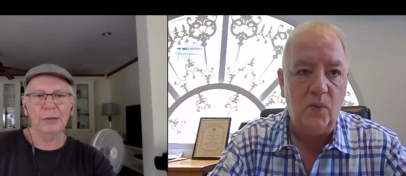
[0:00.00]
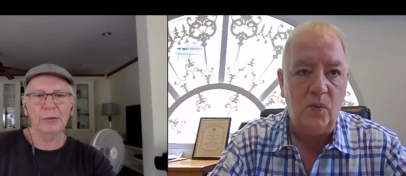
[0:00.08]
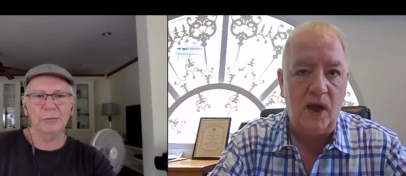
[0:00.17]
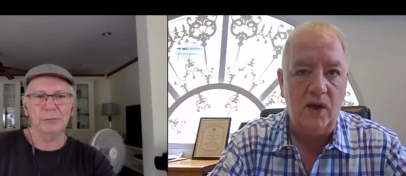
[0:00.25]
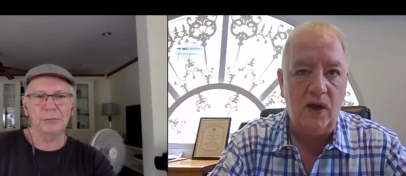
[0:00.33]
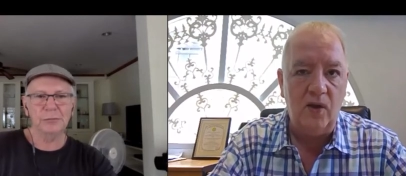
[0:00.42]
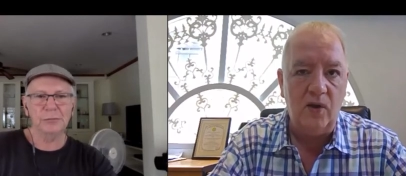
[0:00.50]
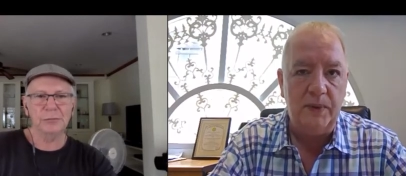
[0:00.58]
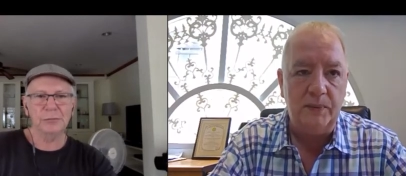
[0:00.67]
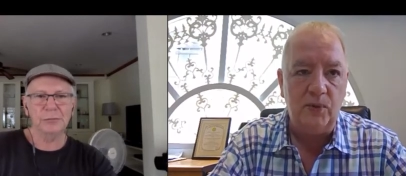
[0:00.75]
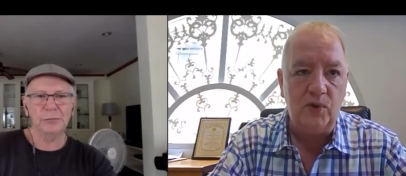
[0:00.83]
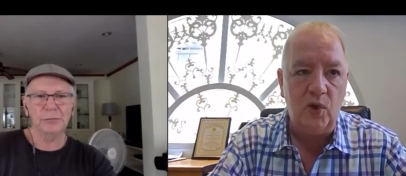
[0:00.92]
Speaker 1: how, how are
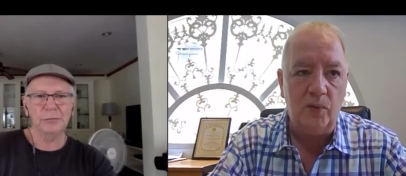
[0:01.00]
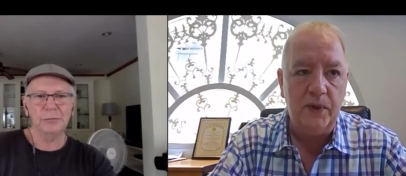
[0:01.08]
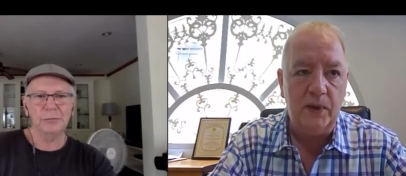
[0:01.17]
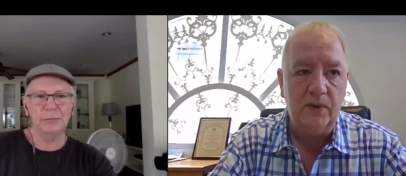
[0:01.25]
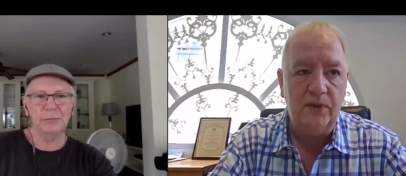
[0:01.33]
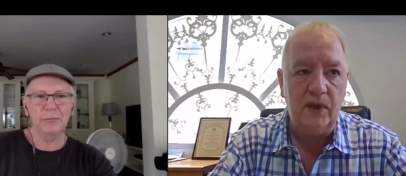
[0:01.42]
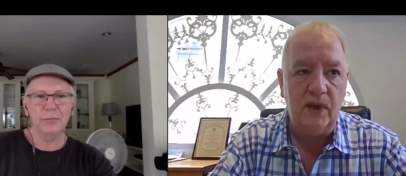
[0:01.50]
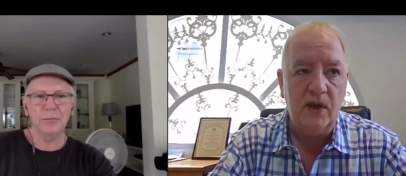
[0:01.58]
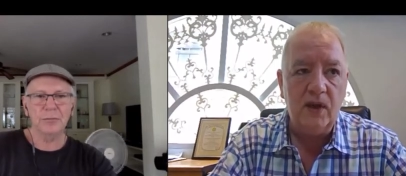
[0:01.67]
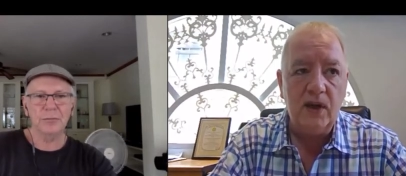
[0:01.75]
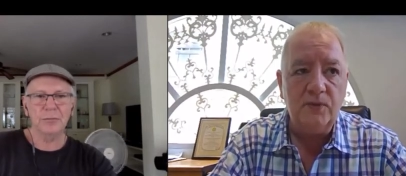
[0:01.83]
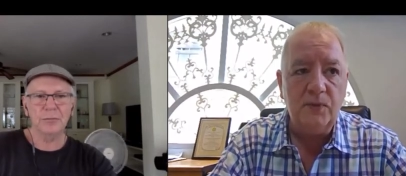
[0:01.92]
people coping with it?
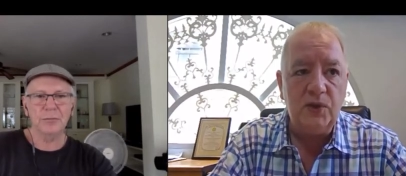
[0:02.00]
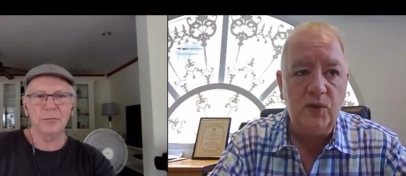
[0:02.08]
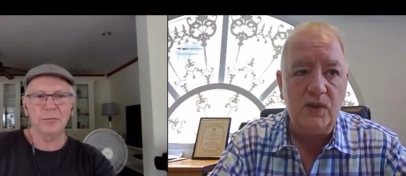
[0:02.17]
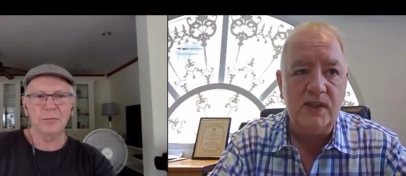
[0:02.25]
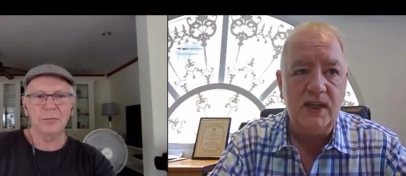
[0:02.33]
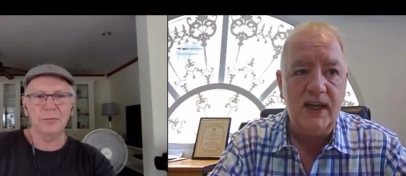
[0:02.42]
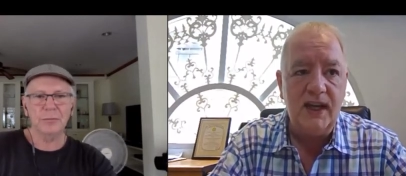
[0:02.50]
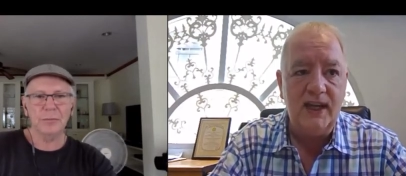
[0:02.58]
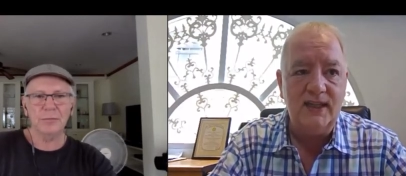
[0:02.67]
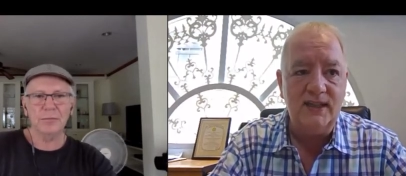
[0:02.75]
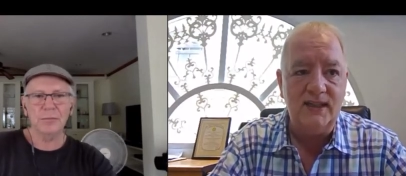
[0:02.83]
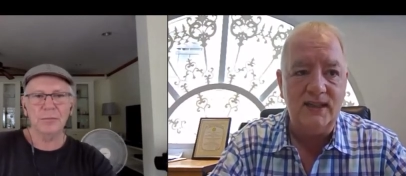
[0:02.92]
because we don't see an
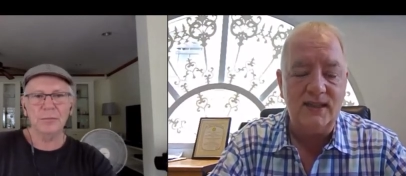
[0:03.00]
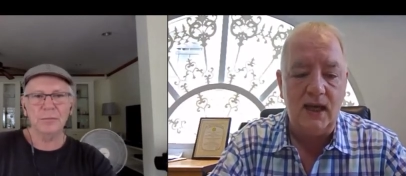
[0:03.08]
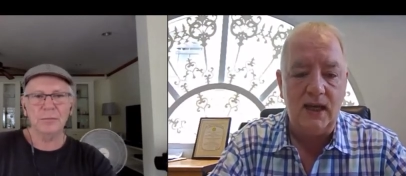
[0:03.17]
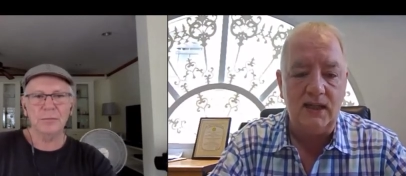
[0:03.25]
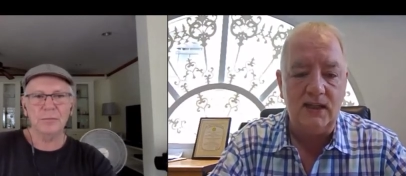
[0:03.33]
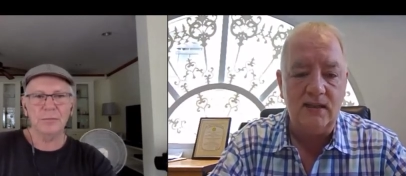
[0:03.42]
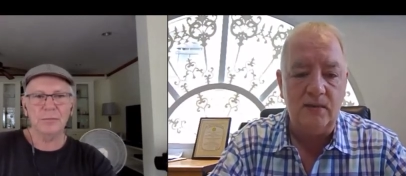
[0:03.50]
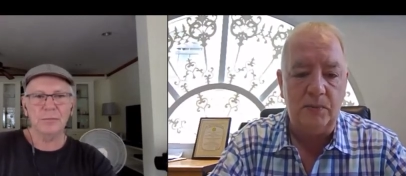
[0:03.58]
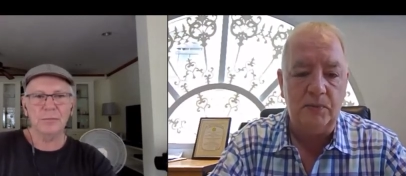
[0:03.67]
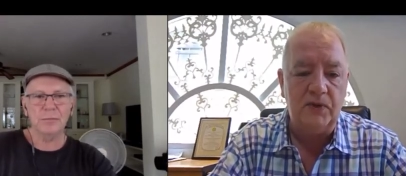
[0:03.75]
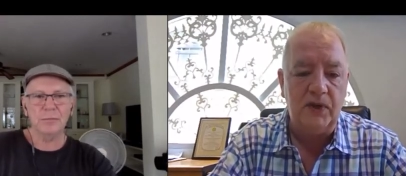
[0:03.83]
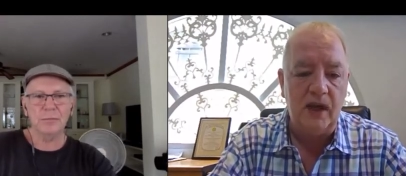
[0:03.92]
end in sight. Some
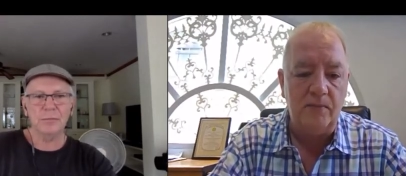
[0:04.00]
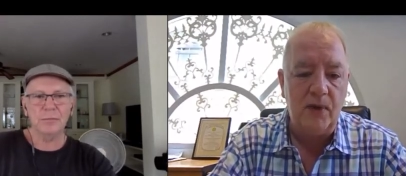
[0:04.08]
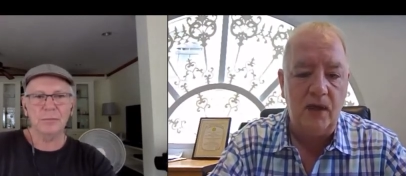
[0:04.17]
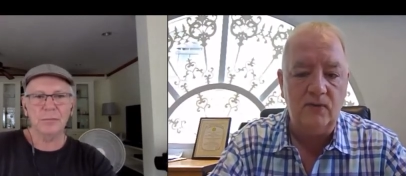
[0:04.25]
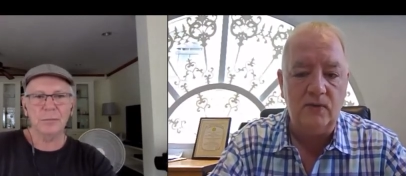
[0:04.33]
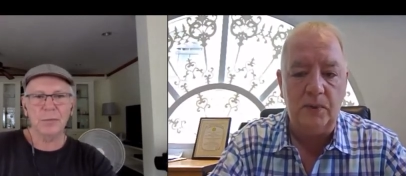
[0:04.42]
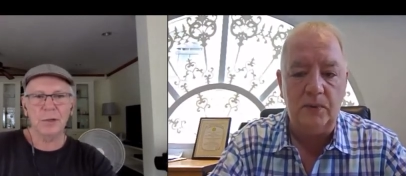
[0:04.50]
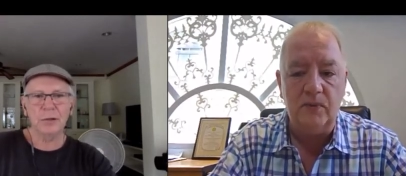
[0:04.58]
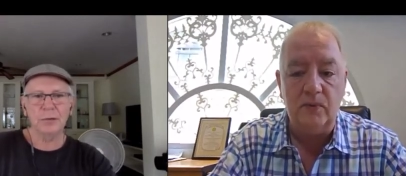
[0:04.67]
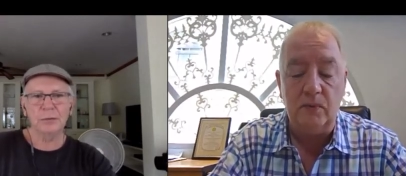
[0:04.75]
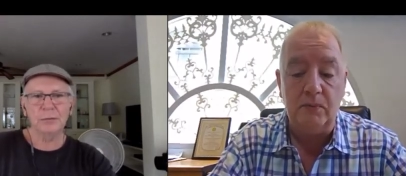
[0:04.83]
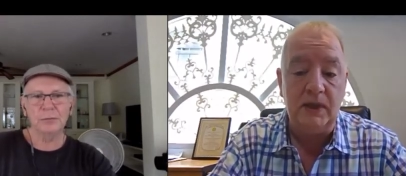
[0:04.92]
people say a month. So I
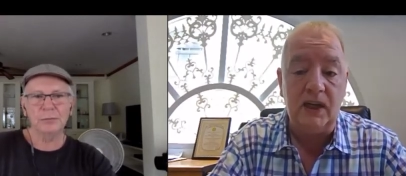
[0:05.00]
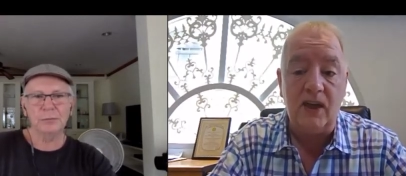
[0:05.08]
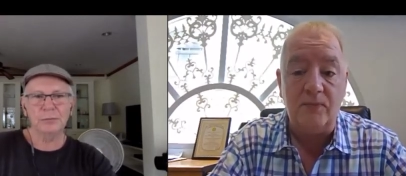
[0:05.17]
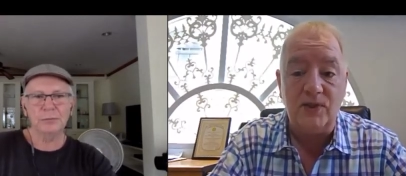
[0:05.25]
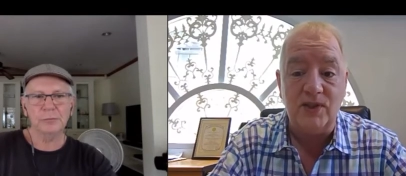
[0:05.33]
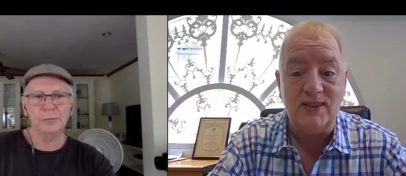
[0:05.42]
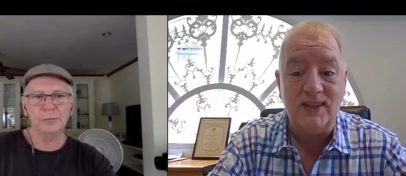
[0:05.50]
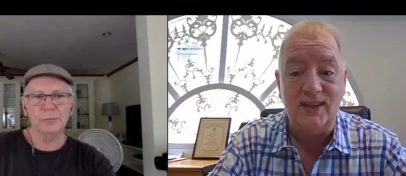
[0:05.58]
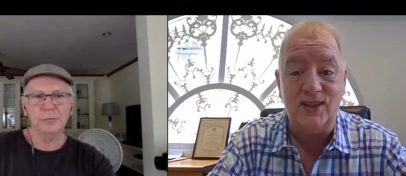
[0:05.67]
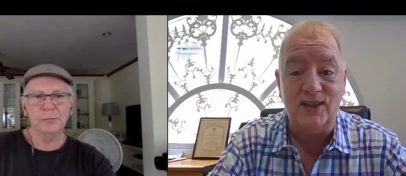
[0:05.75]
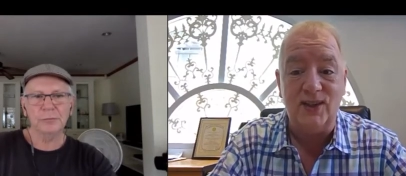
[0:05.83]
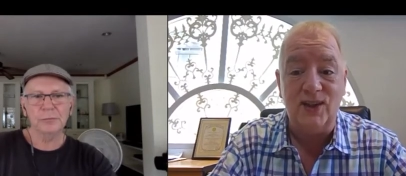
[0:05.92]
mean, the government's just
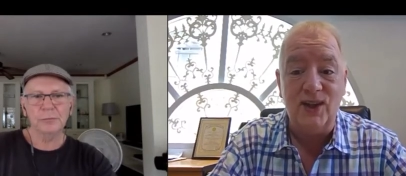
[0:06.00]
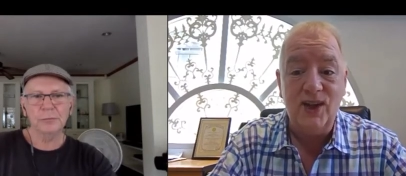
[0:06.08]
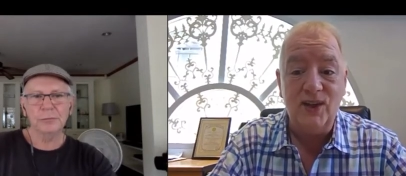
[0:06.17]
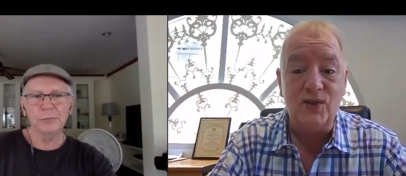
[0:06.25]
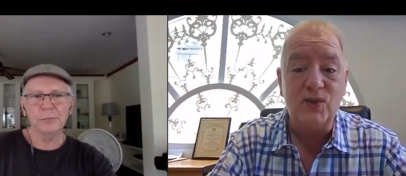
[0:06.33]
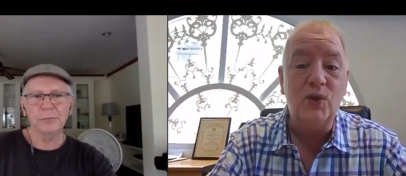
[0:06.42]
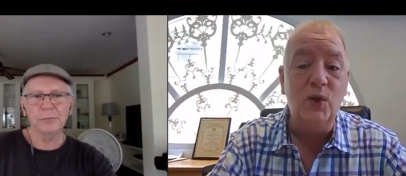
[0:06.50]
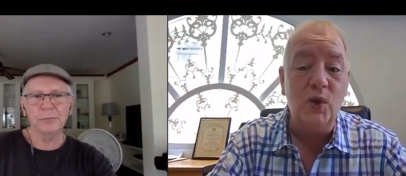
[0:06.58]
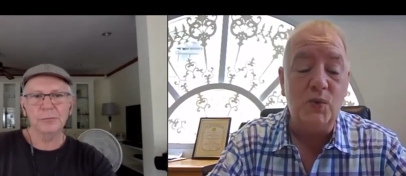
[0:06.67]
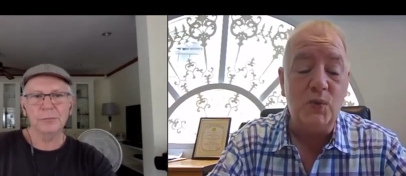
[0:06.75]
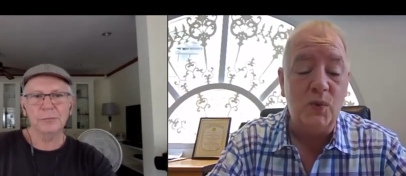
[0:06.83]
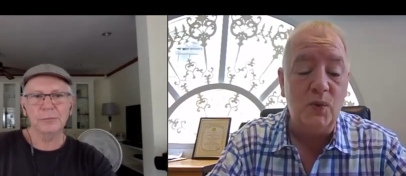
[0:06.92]
said that the, the
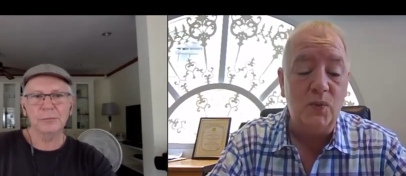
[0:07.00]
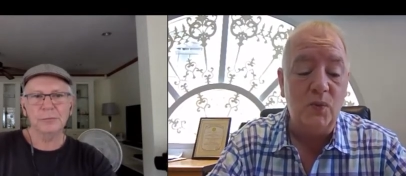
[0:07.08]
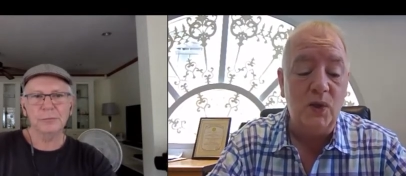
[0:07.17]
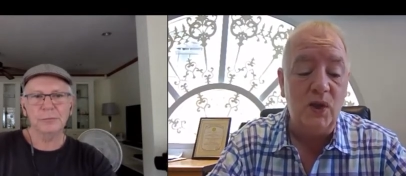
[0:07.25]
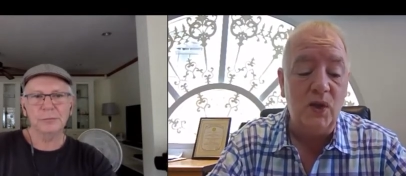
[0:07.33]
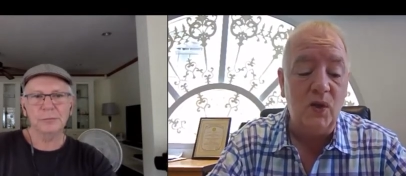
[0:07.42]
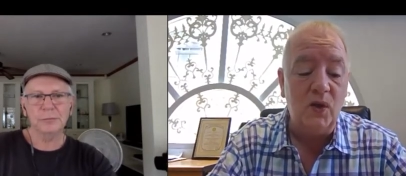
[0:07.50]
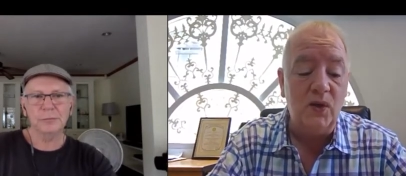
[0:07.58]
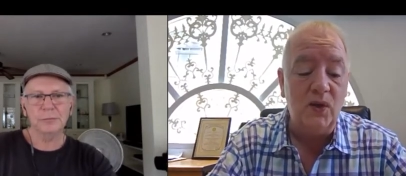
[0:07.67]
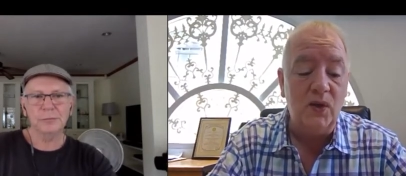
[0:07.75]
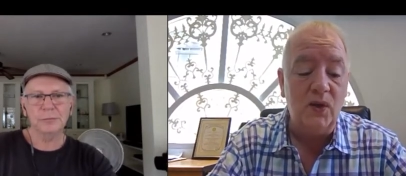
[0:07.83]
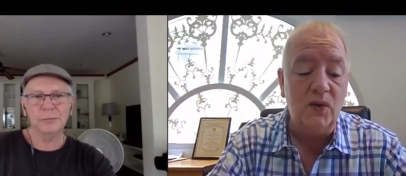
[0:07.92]
schools will, will
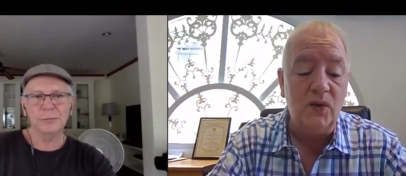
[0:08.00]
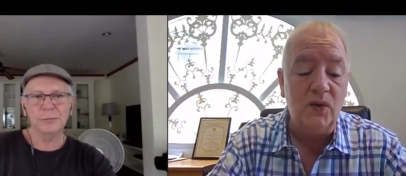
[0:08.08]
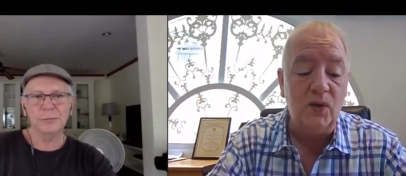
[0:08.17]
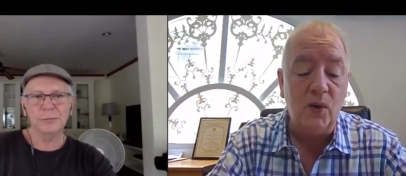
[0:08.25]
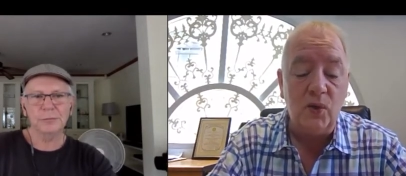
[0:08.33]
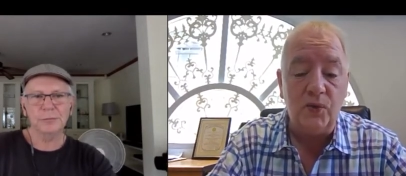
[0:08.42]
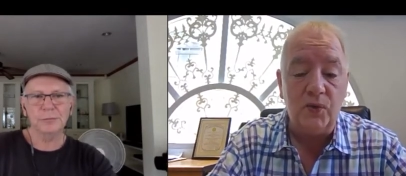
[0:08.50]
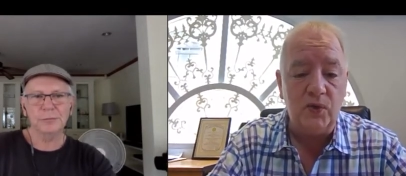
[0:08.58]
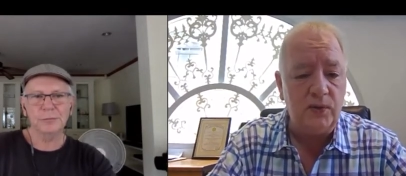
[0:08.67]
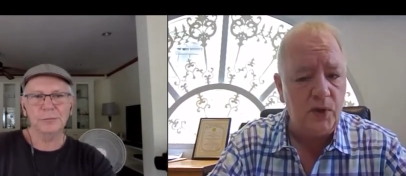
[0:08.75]
the, the, local schools, I'm